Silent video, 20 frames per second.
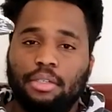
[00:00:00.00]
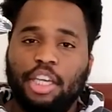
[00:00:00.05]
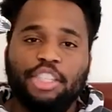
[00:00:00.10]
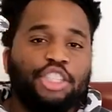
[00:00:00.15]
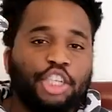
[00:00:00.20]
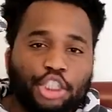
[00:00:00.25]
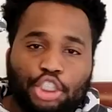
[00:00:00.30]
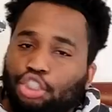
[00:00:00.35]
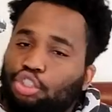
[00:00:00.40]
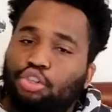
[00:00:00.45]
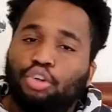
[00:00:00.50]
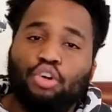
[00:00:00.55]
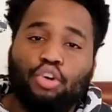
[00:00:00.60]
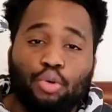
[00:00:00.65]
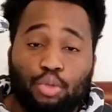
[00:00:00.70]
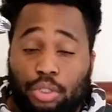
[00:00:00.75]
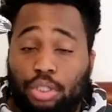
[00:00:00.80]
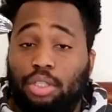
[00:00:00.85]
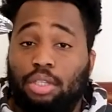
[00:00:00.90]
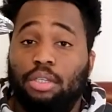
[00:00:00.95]
It's just
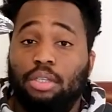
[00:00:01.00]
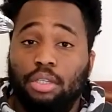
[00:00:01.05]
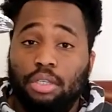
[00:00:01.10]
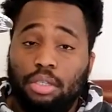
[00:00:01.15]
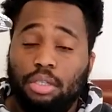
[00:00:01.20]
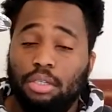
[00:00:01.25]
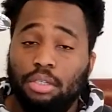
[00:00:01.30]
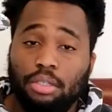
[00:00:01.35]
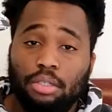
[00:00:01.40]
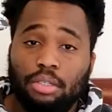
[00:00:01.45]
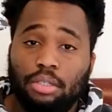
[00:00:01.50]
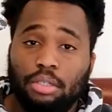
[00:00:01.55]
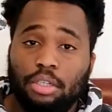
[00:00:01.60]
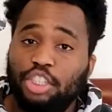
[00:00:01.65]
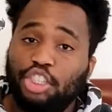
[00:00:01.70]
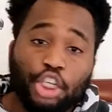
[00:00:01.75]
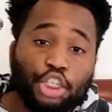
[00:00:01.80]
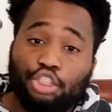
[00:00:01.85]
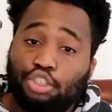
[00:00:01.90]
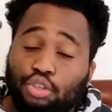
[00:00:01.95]
truth.
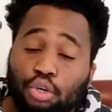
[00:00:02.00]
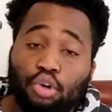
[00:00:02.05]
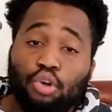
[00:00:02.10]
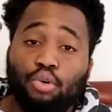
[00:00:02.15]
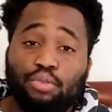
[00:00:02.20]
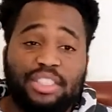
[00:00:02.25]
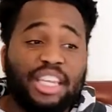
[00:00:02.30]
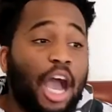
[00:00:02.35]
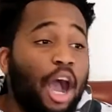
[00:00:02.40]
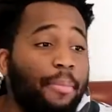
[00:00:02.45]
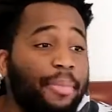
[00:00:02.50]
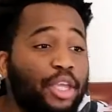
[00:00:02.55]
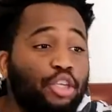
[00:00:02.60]
It's just truth.